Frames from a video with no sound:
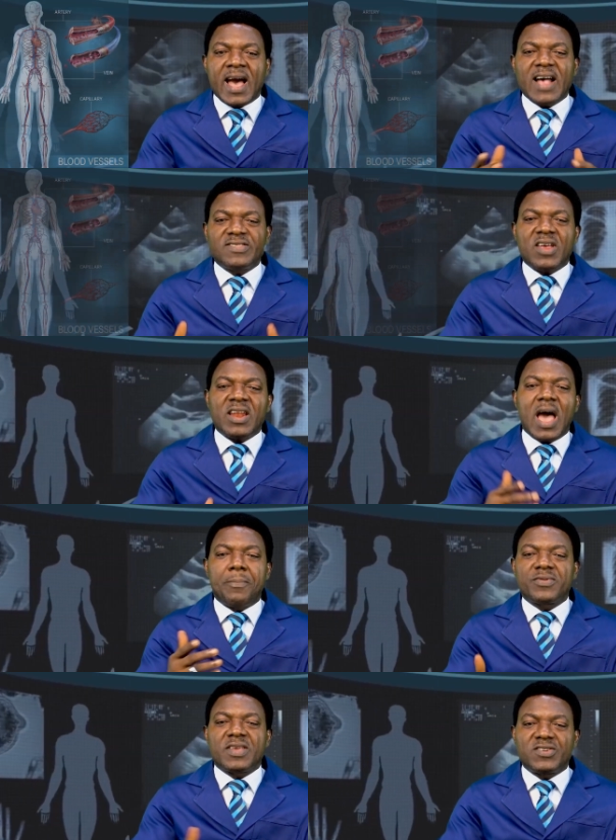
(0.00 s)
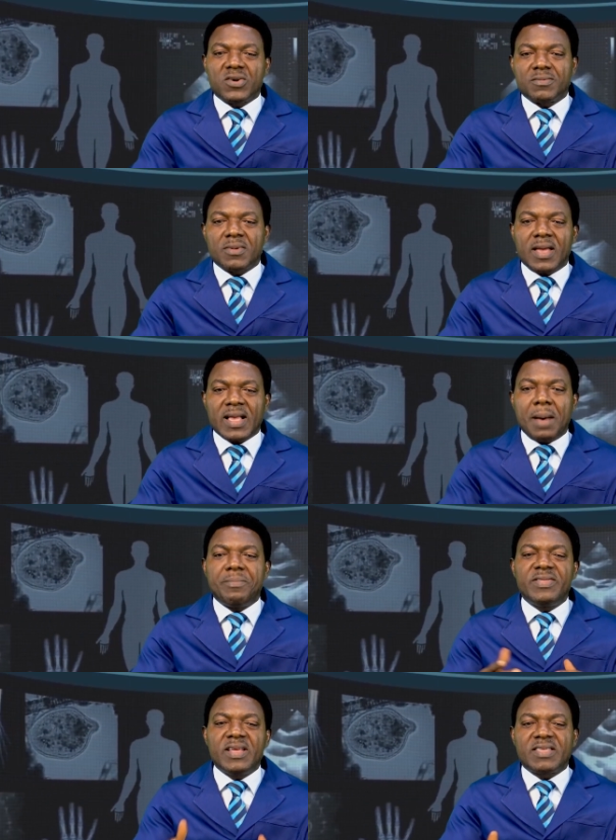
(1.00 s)
Arterial hypertension can
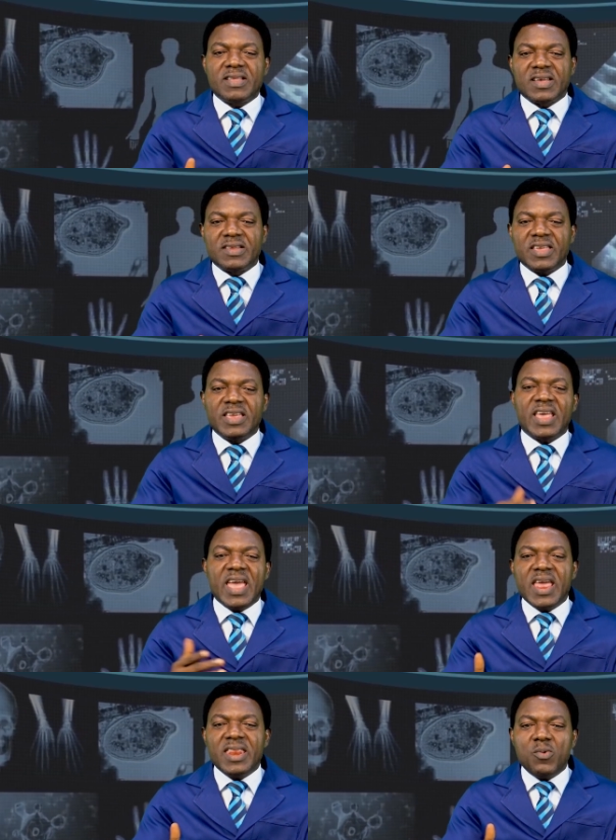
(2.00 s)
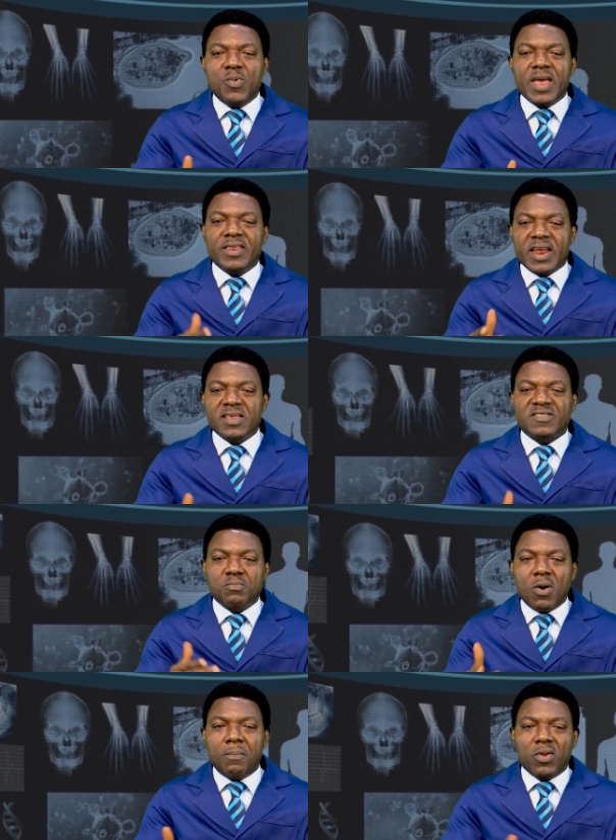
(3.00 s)
be detected in anywhere there is
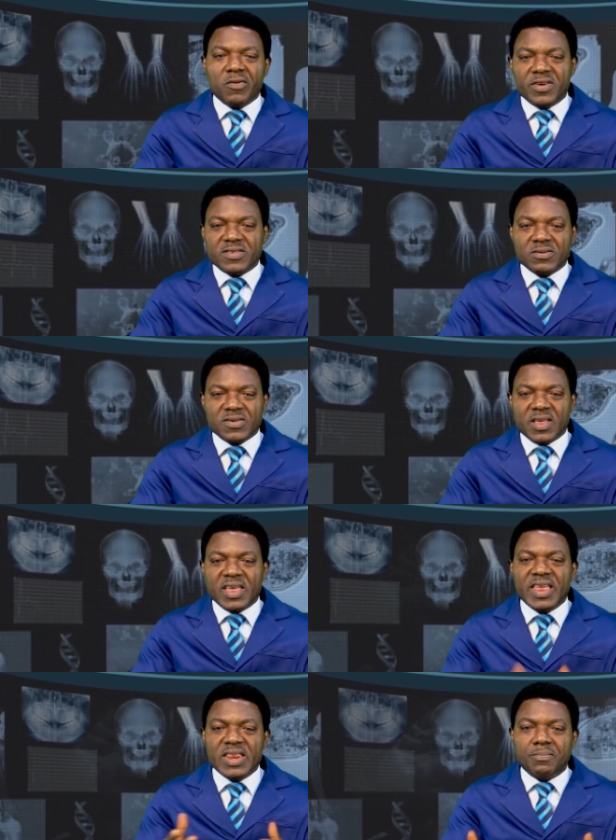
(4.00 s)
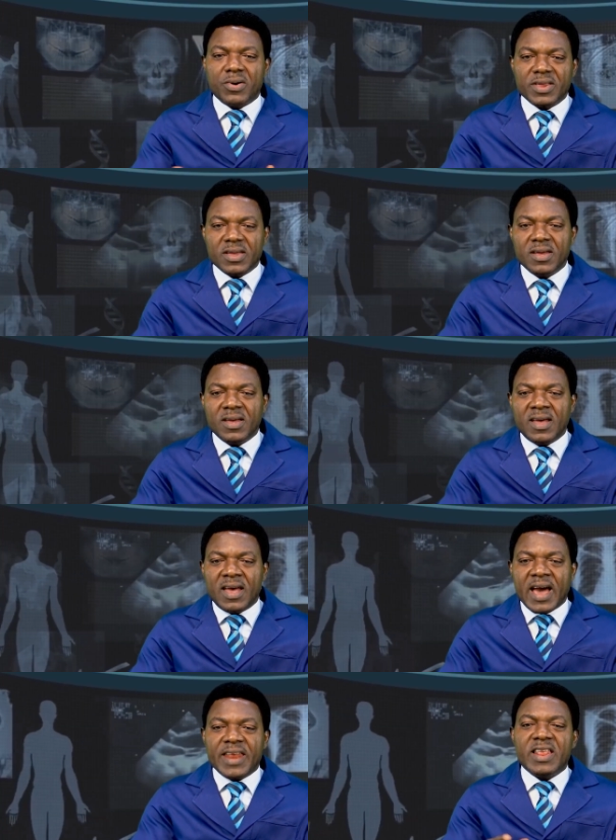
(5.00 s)
small blood vessels in the body,
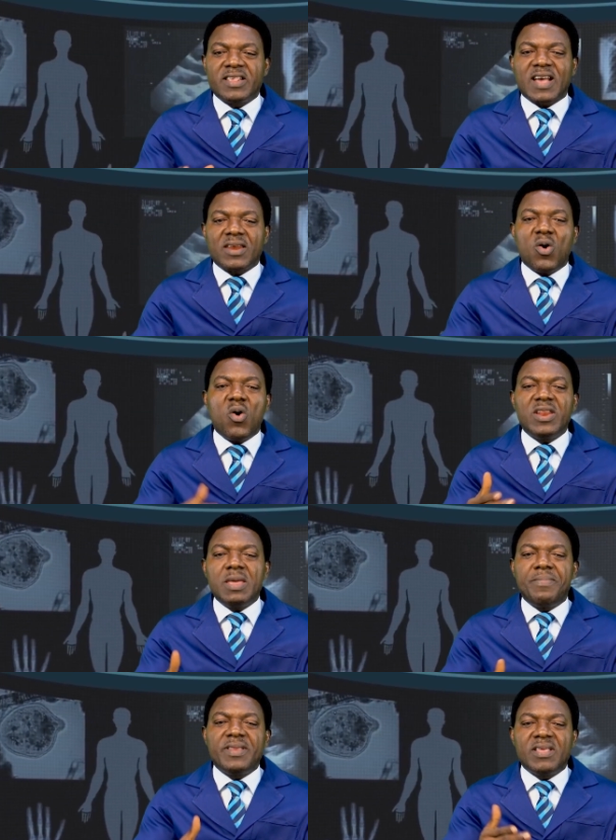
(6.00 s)
and it can only be